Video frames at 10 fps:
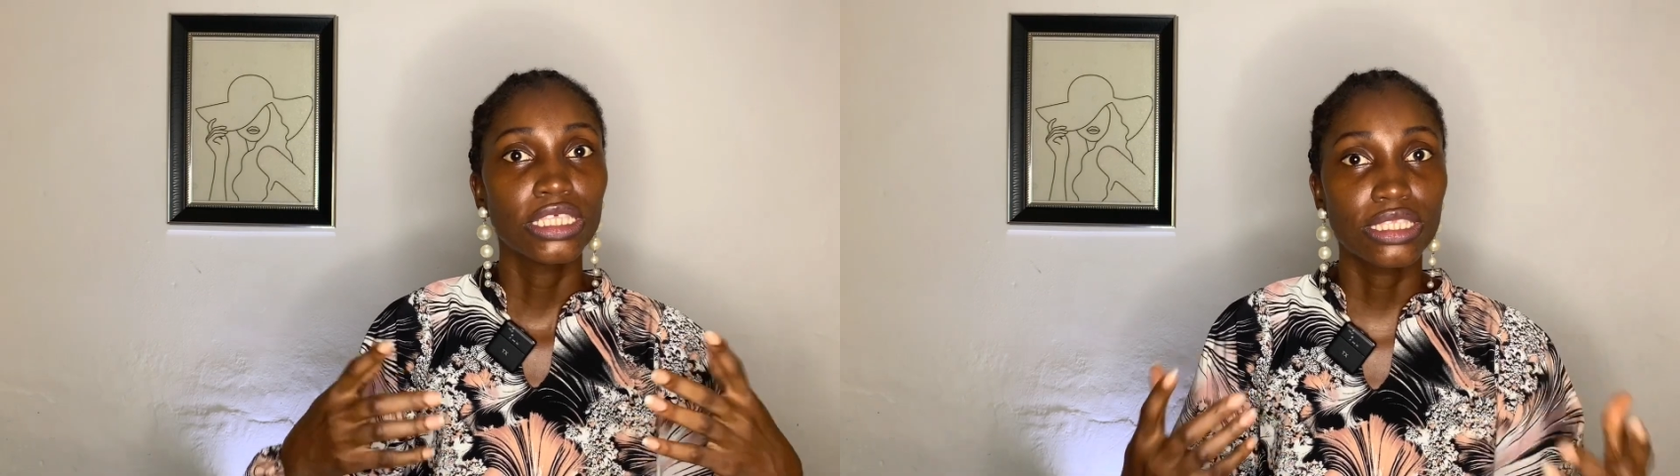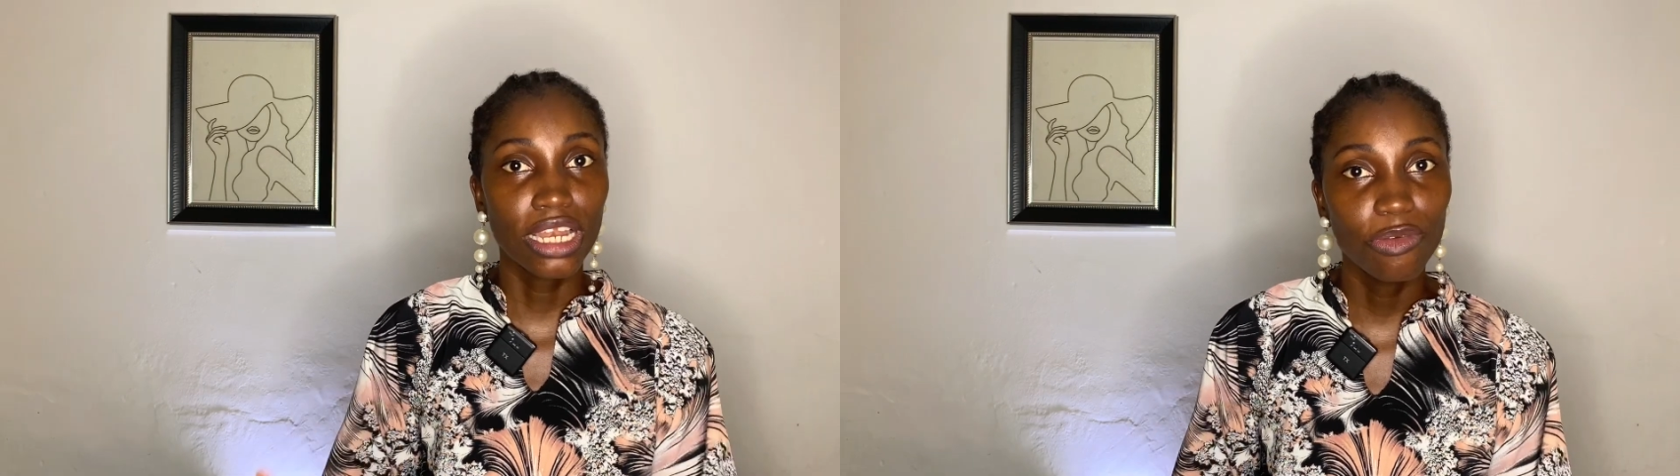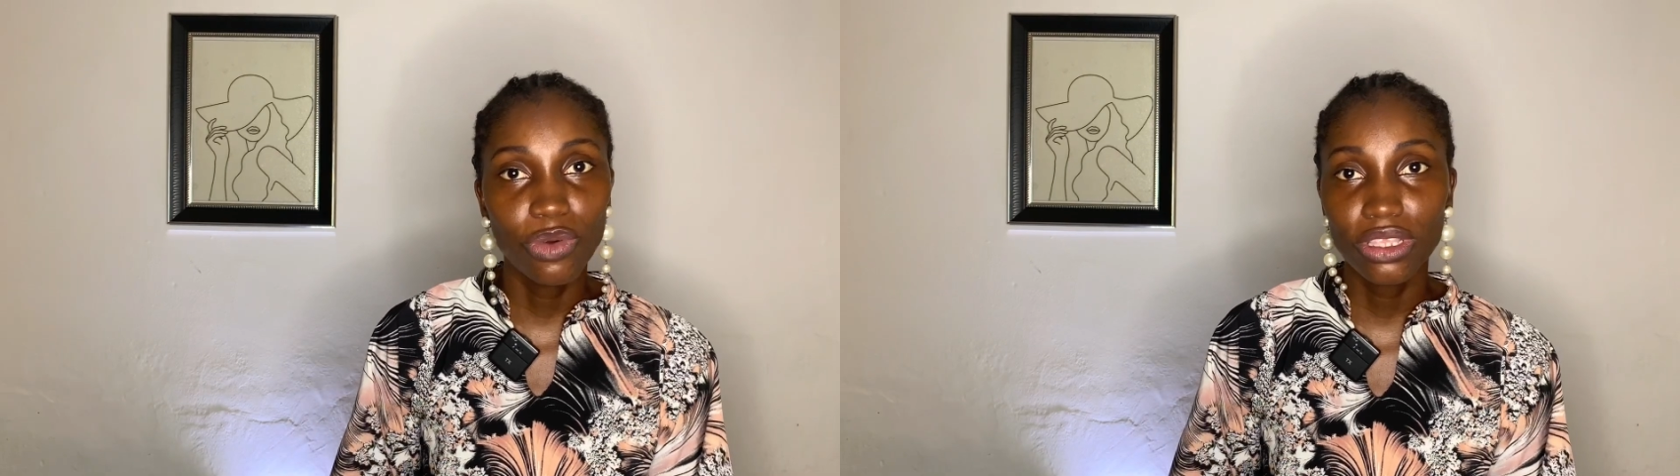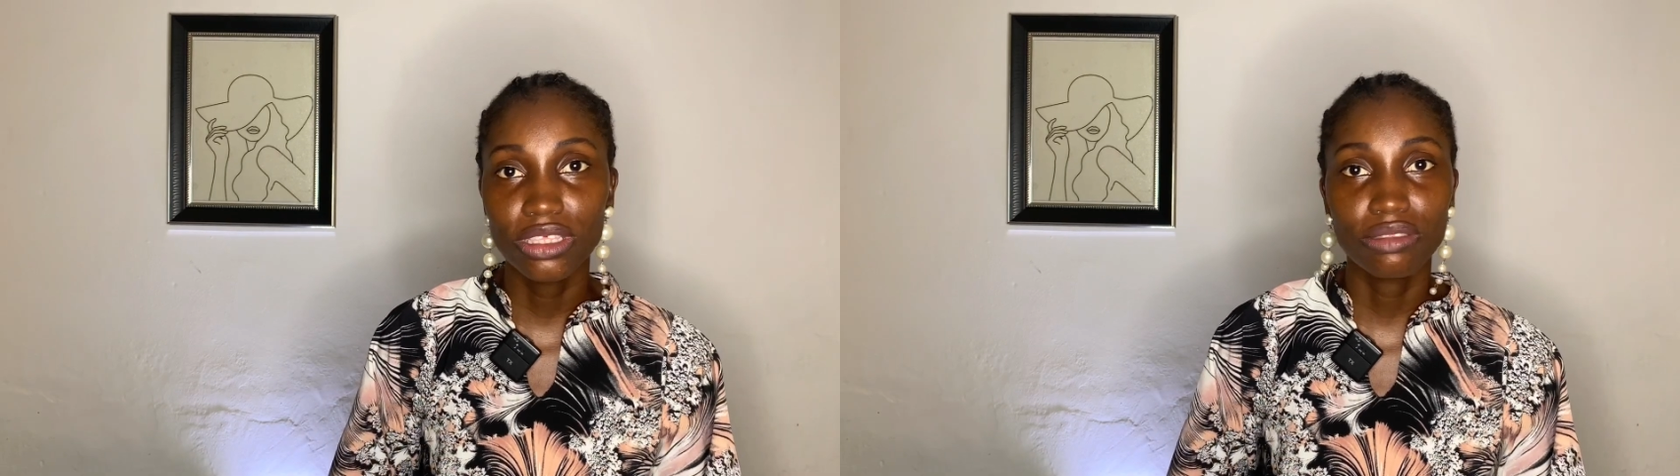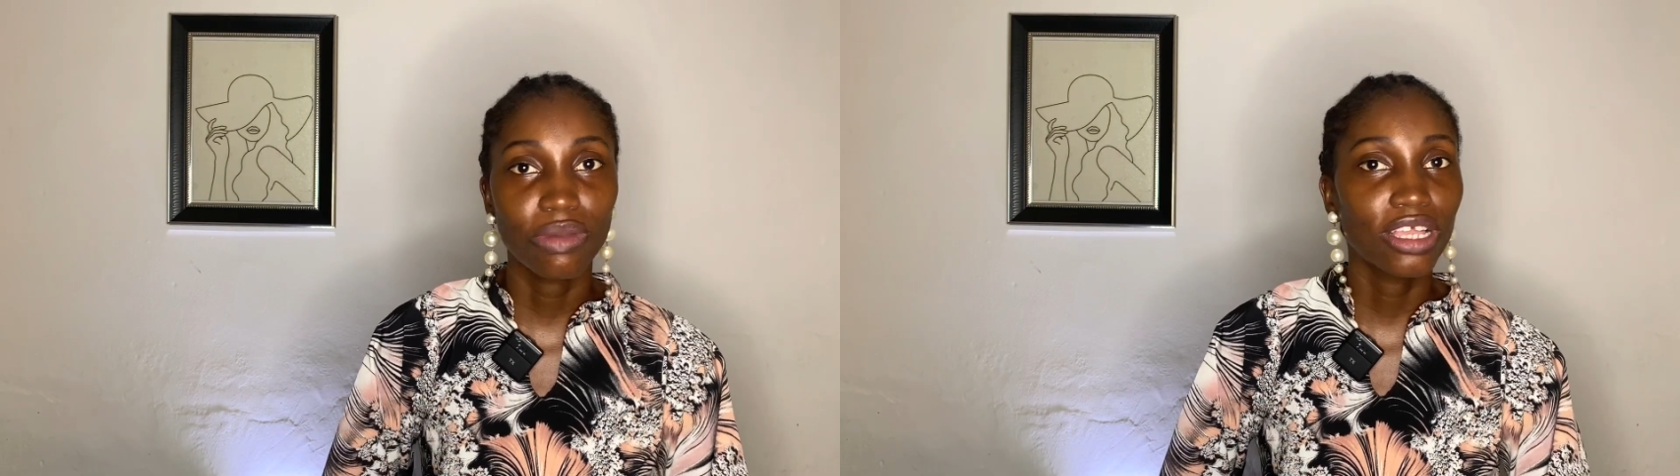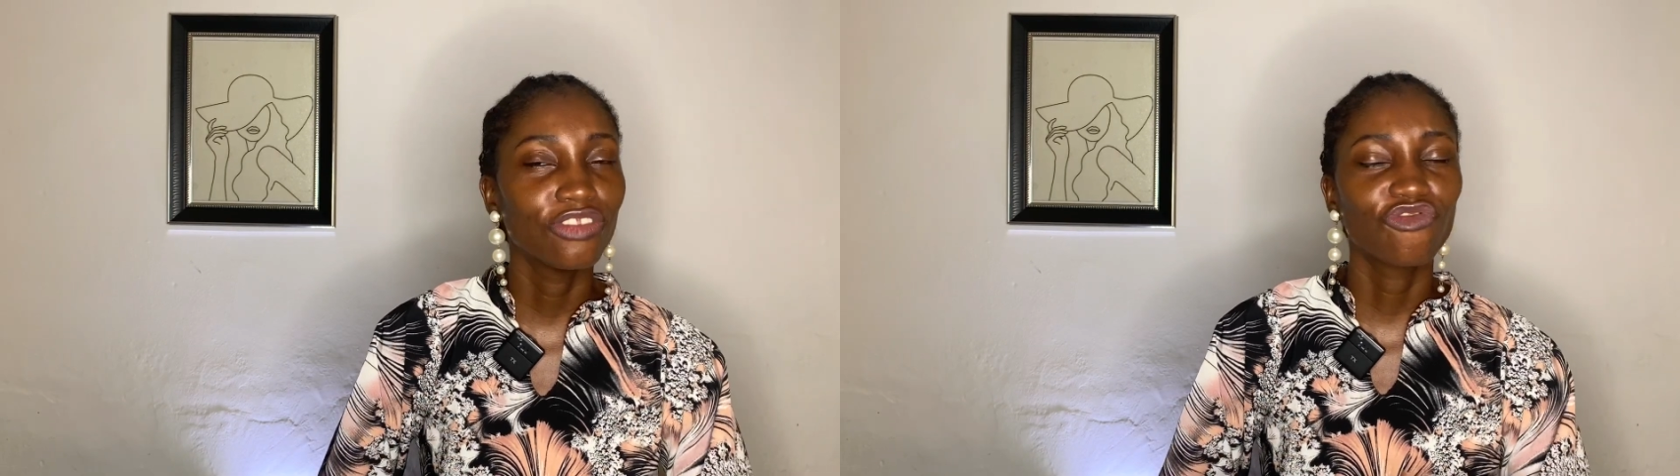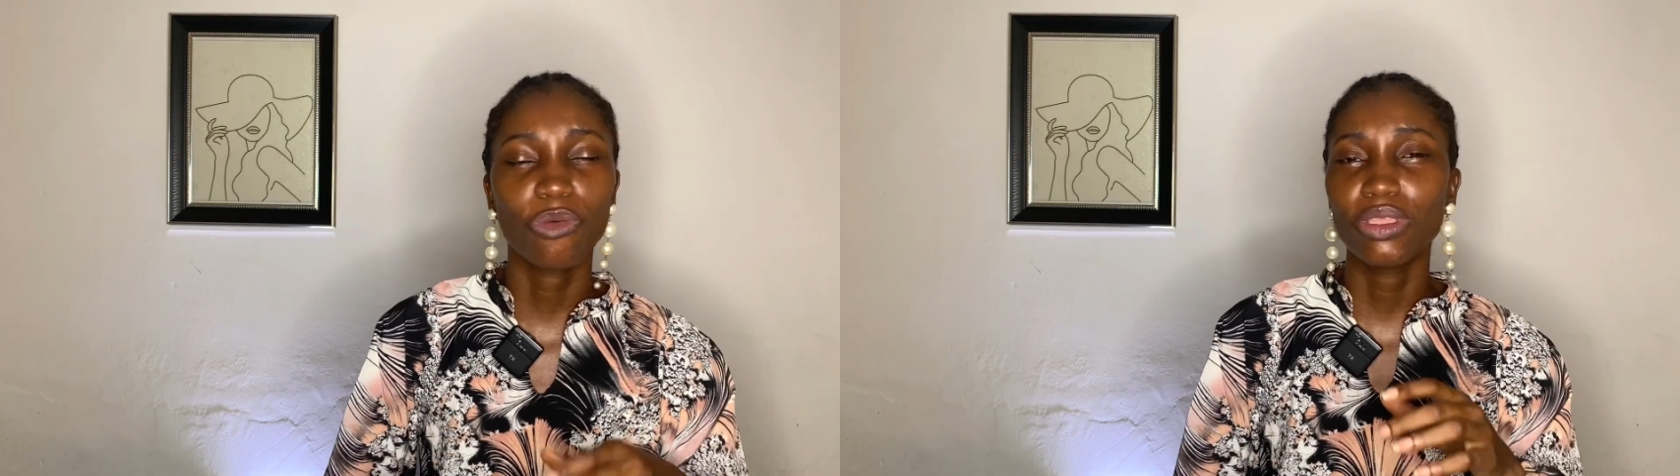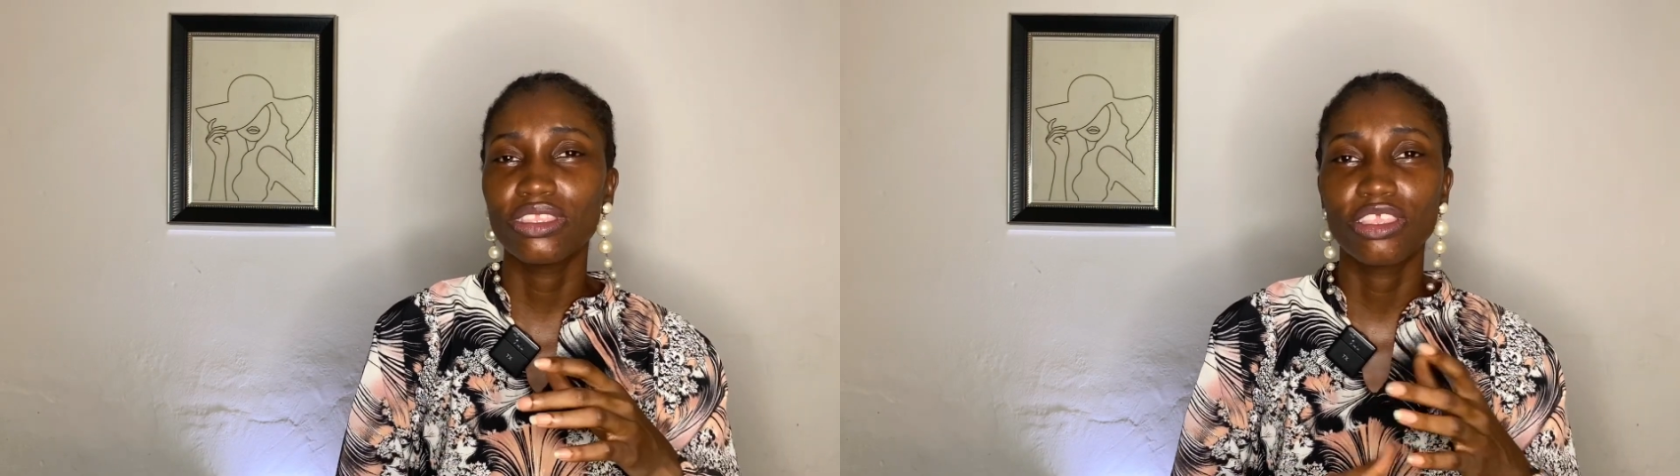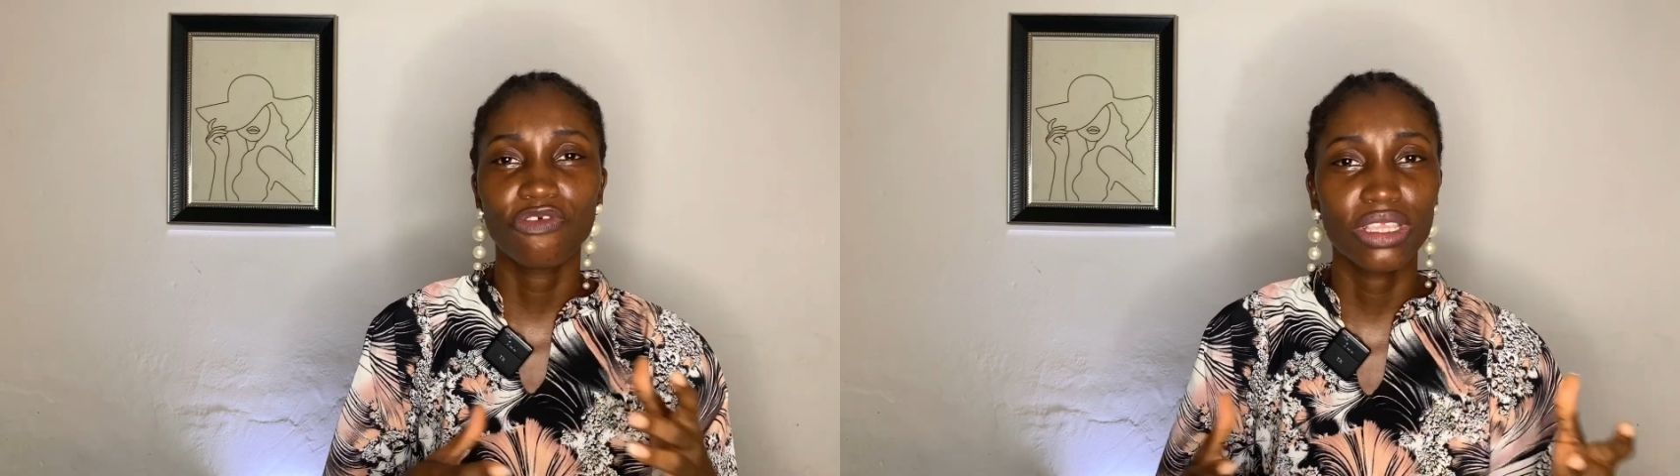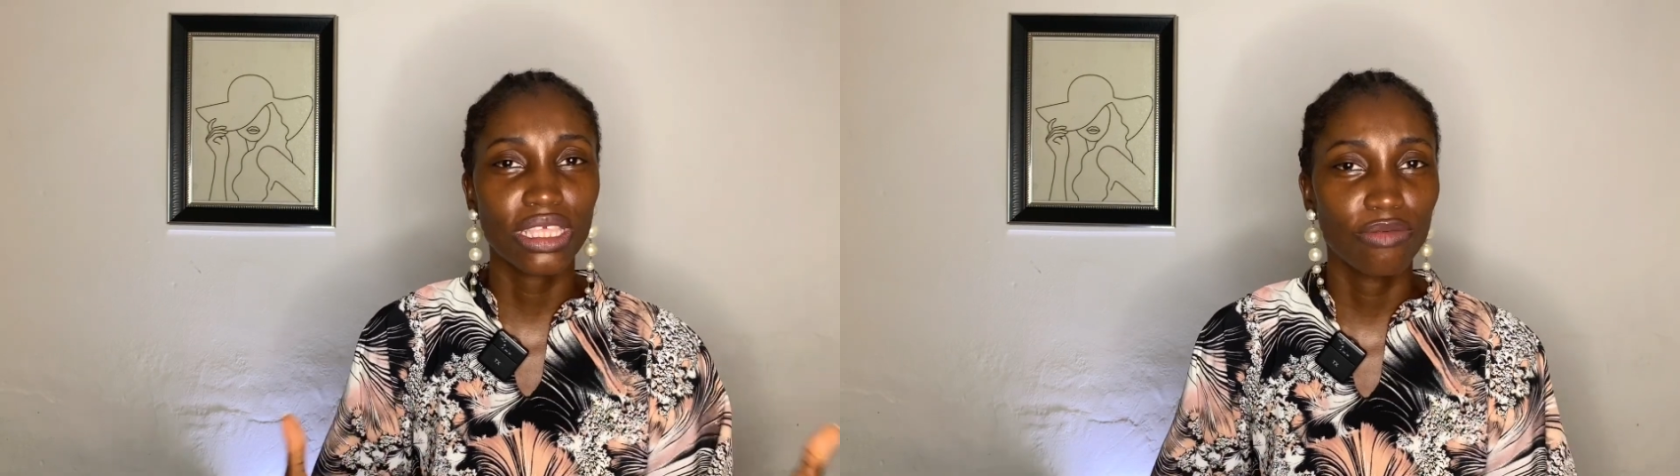celebrate this man, dropping
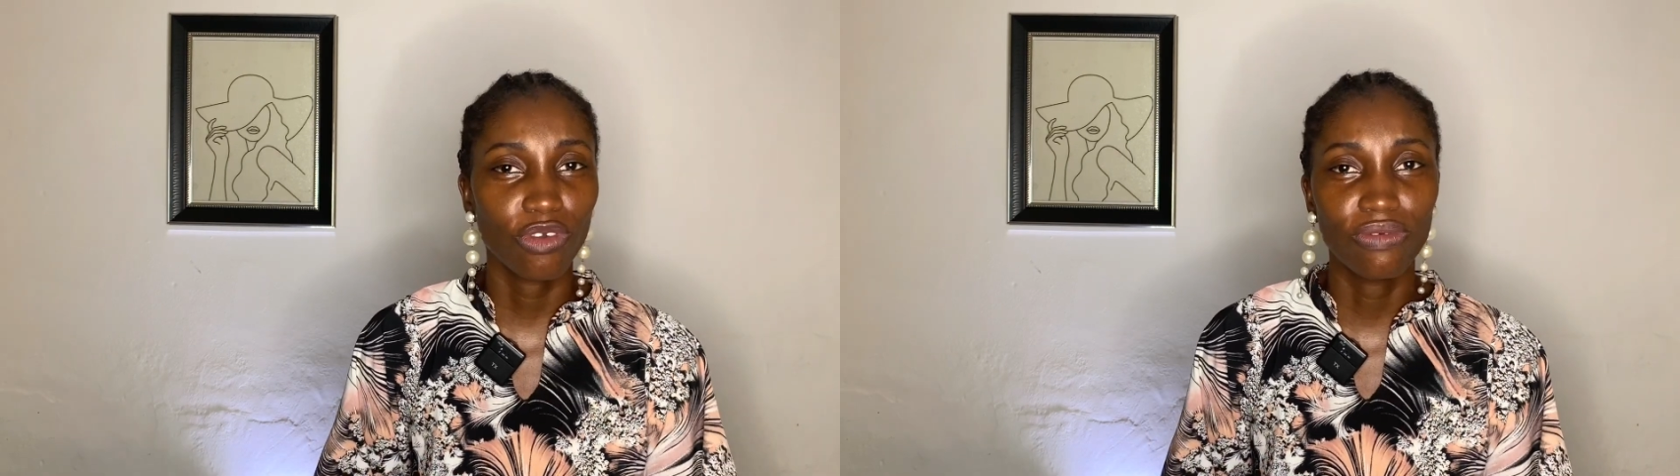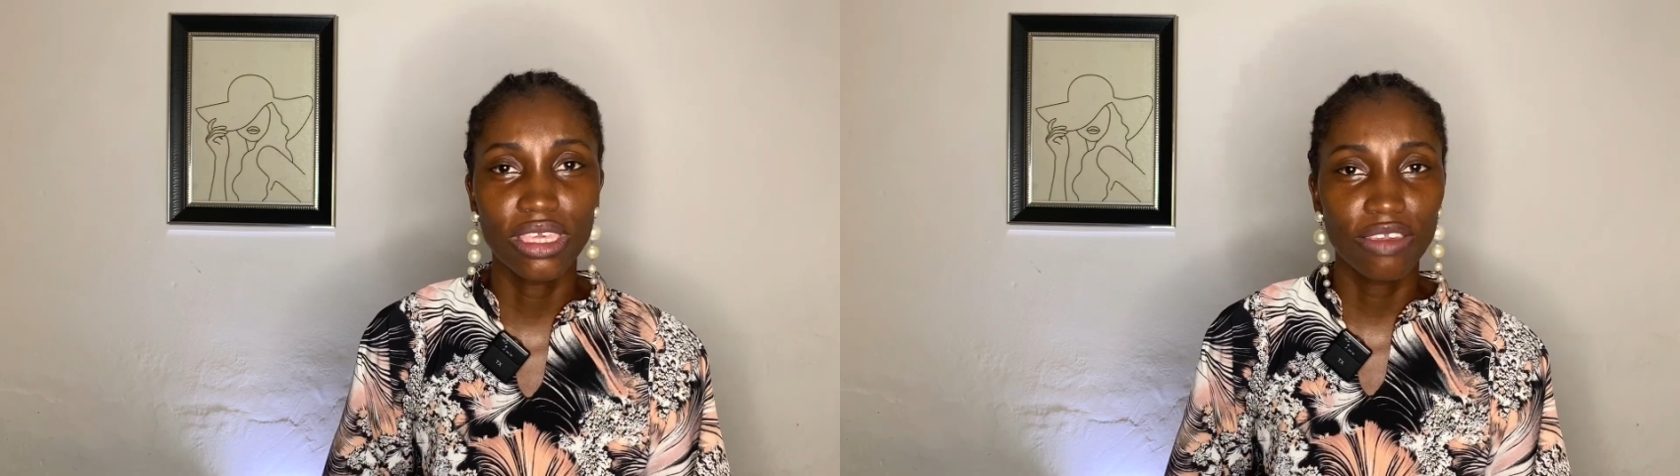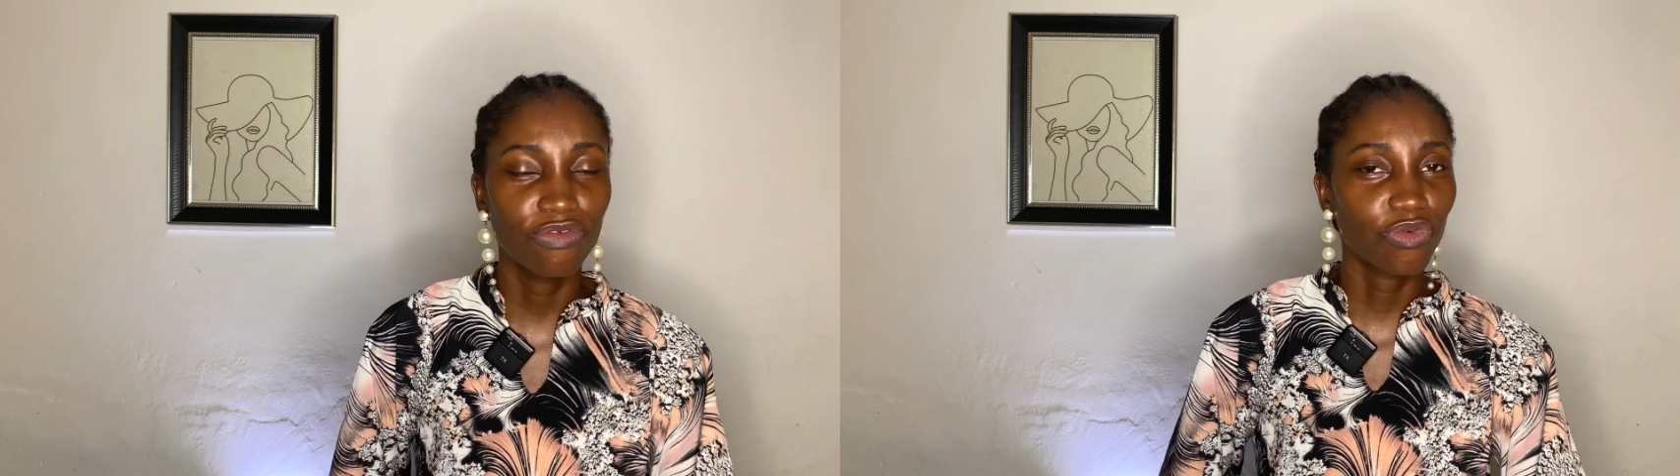different types of gifts,